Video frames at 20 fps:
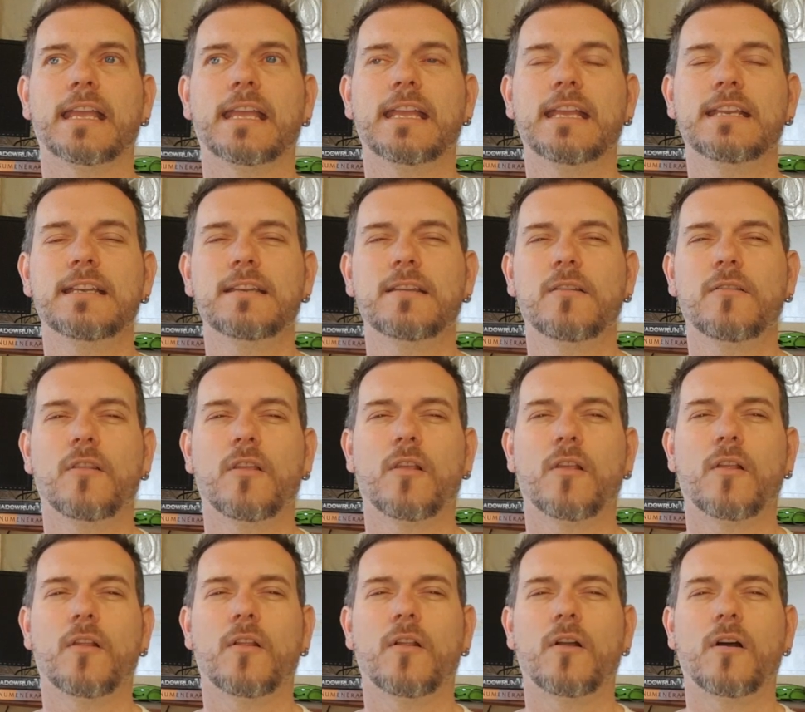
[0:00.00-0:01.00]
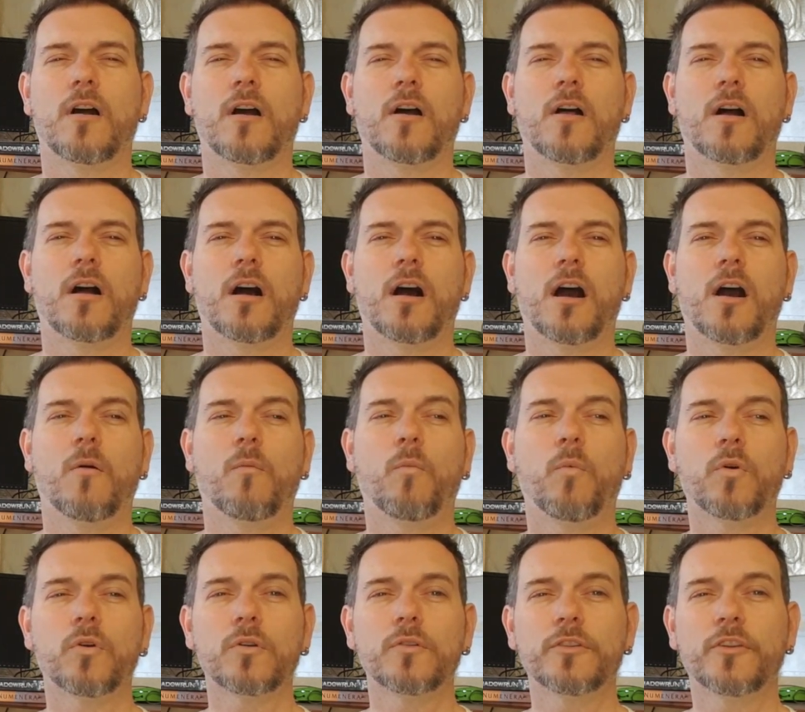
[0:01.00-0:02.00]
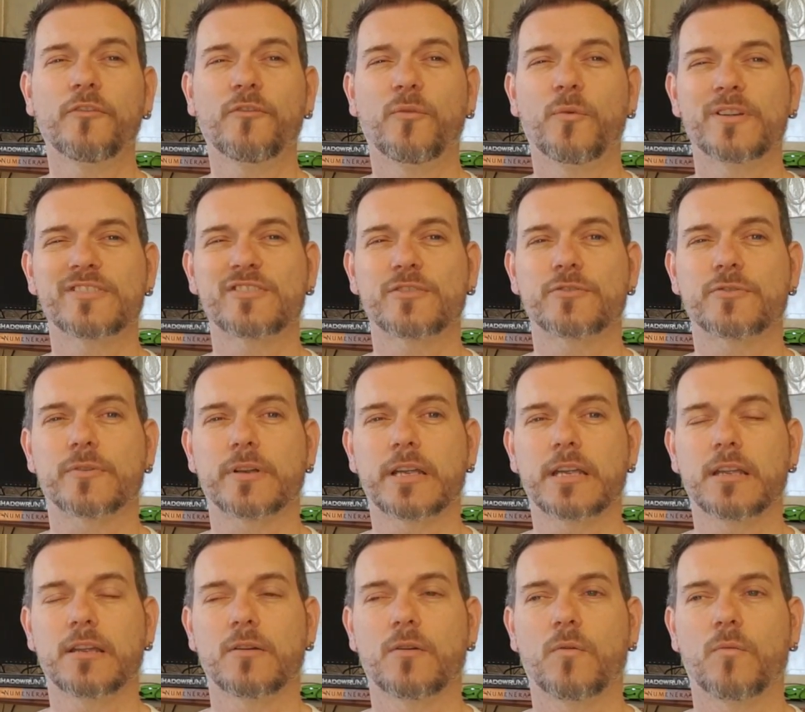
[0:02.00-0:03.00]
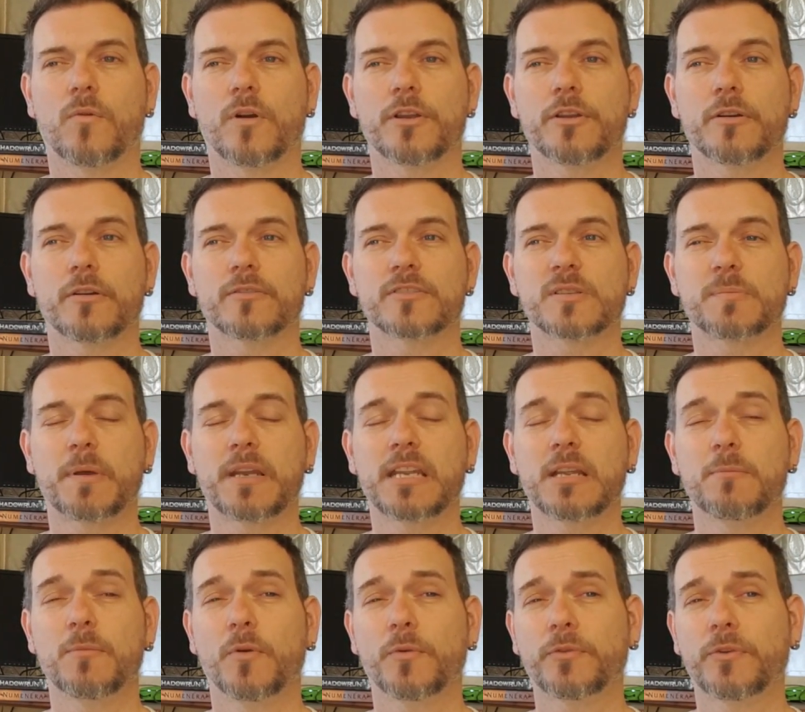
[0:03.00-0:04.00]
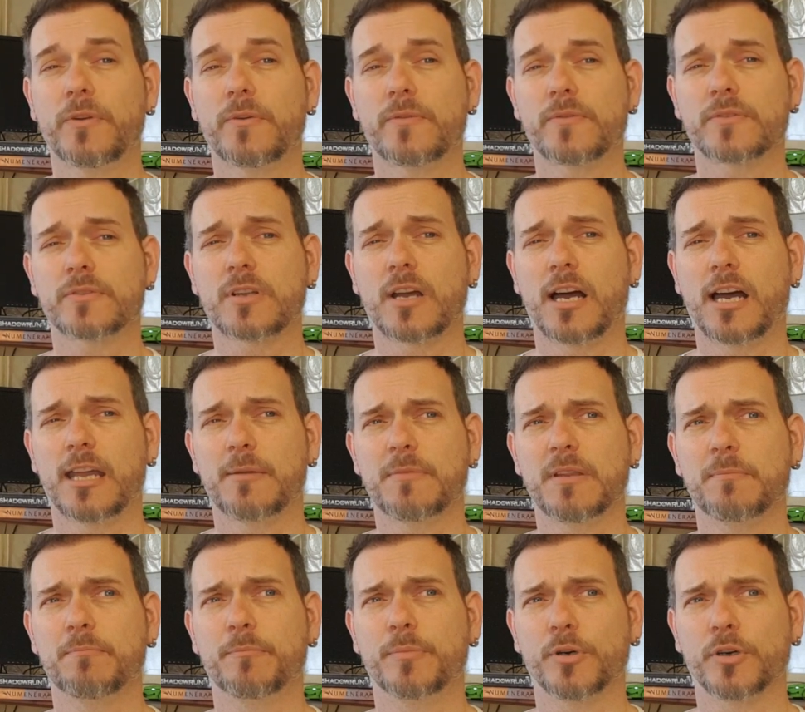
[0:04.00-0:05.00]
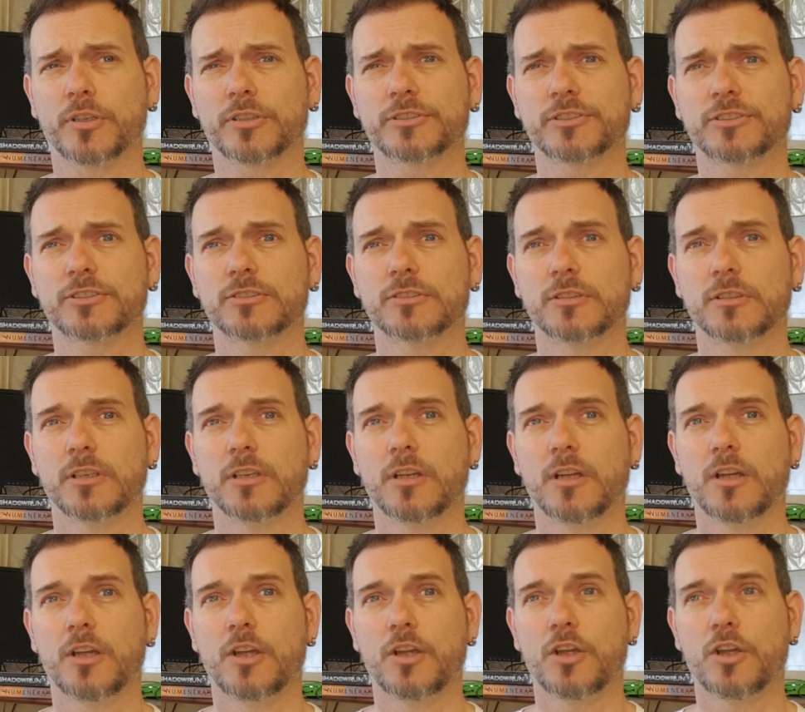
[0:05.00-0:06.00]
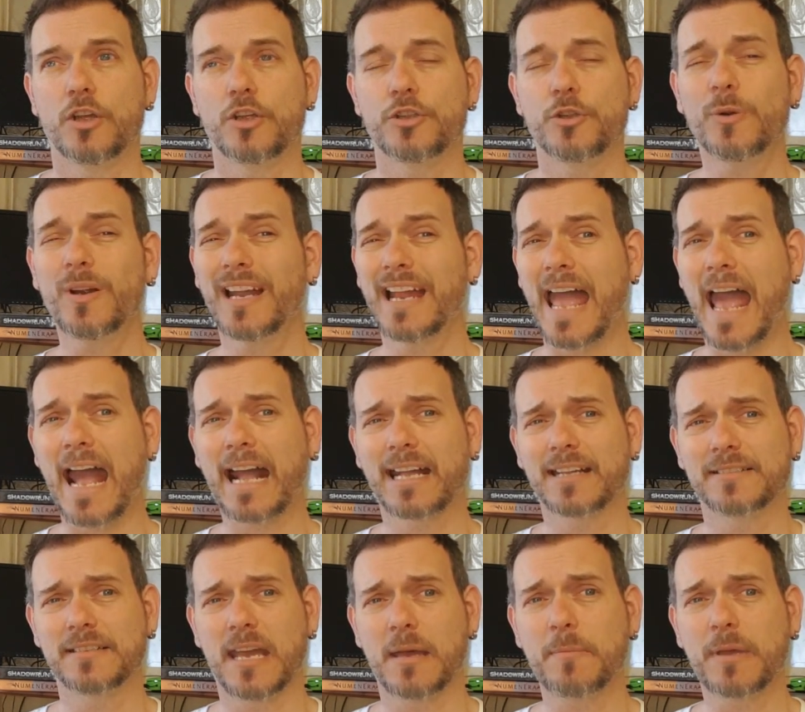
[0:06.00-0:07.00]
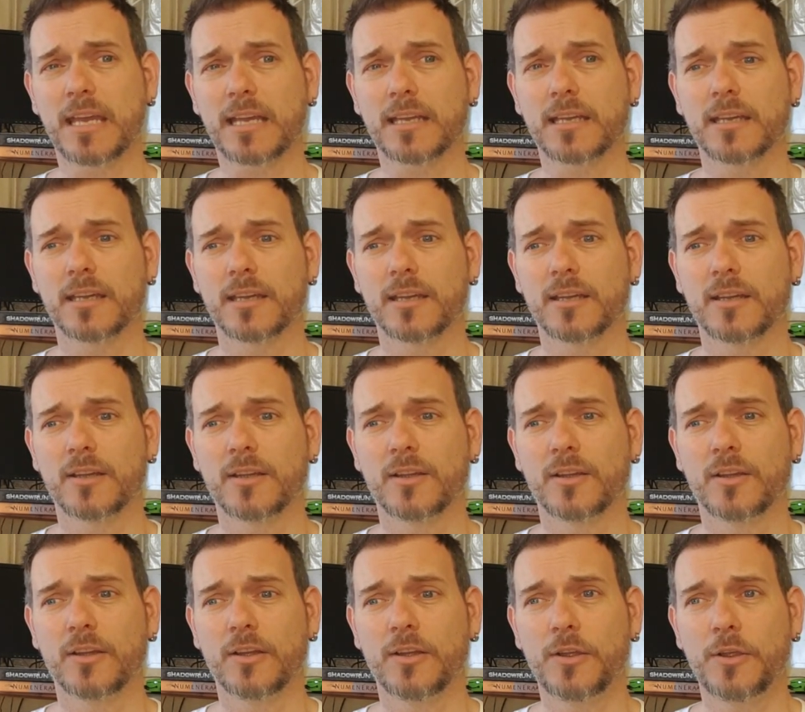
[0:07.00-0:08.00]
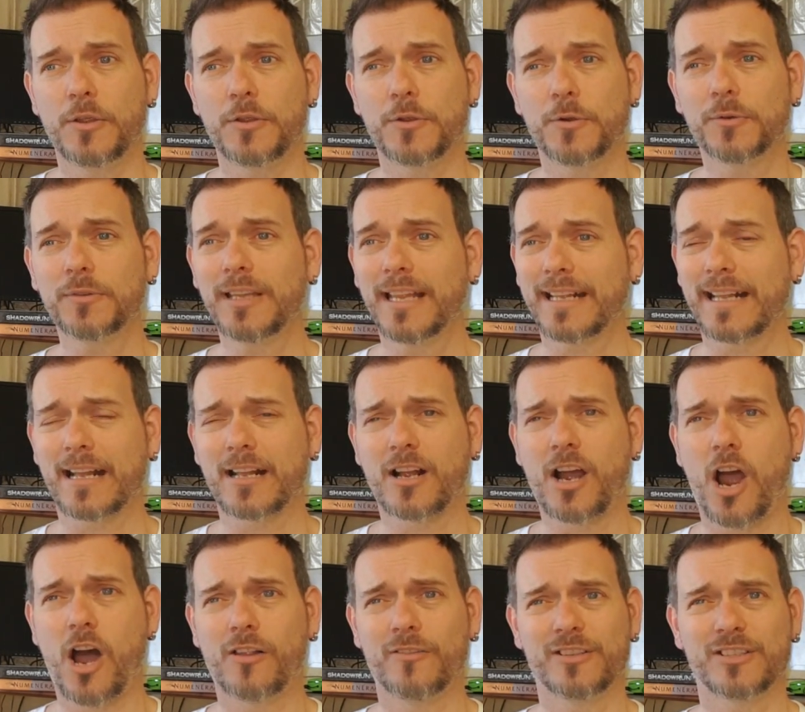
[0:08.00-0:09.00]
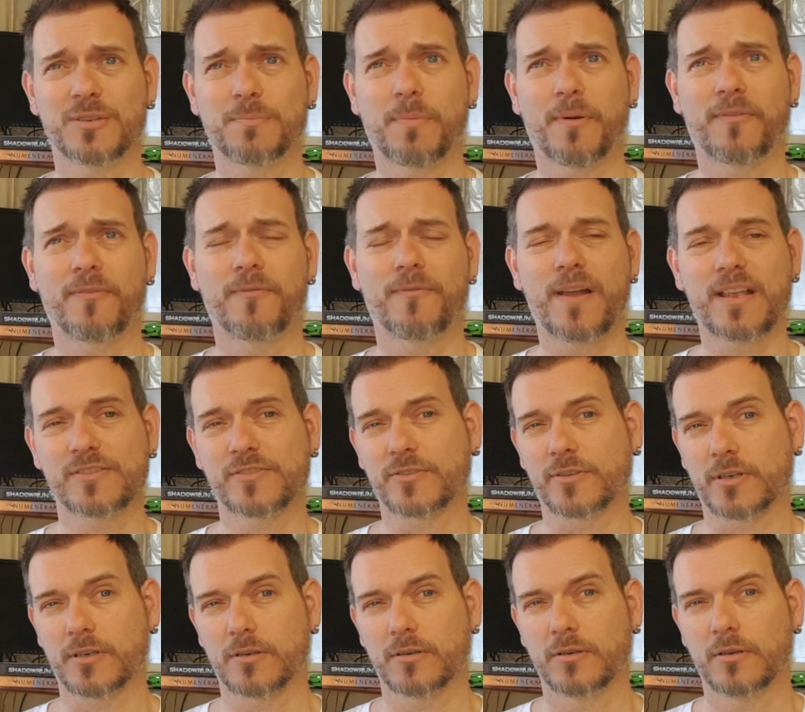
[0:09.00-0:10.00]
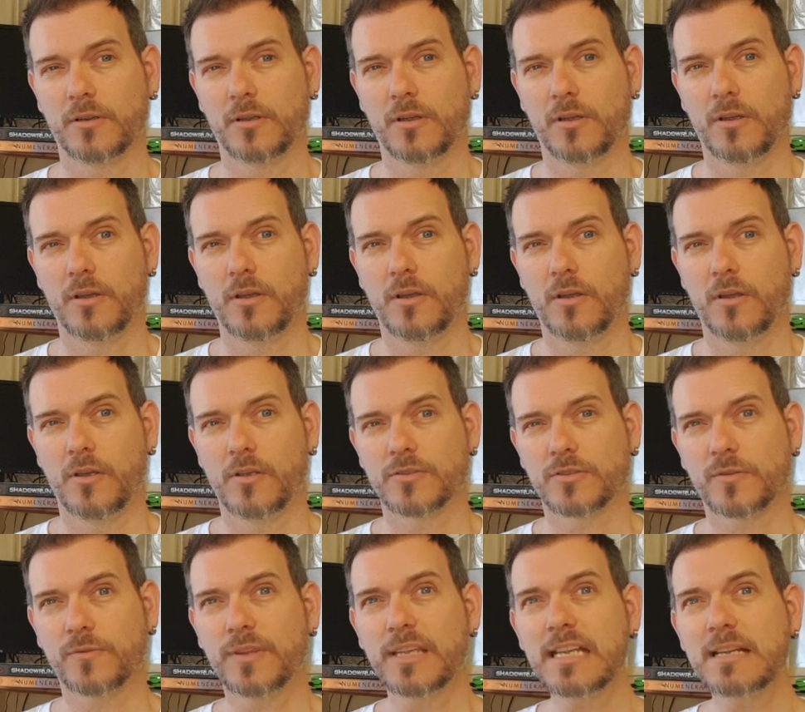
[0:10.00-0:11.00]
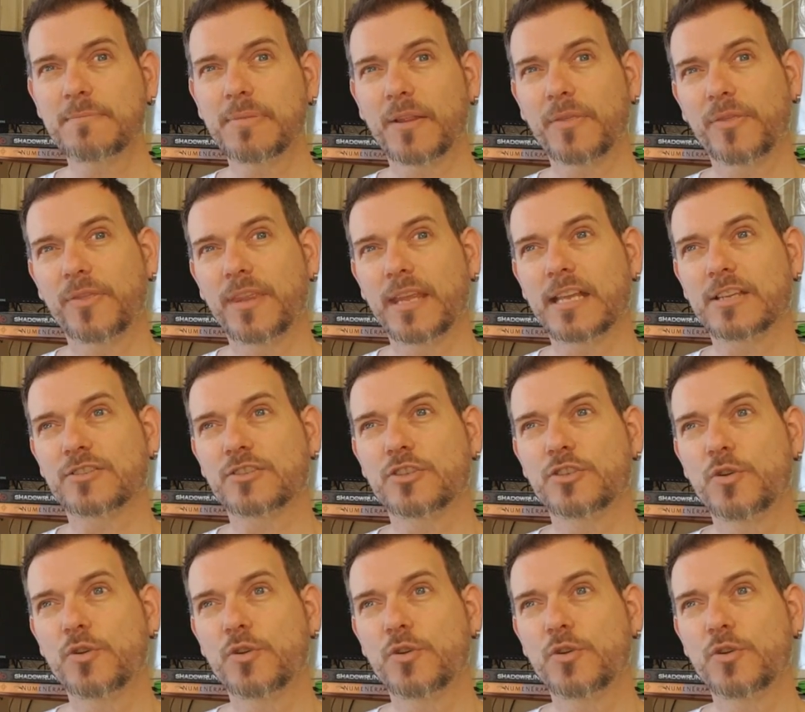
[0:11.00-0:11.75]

In a world of wizardry, where you're spending most of your time in books, you're an academic. You're like a college professor. So think about this.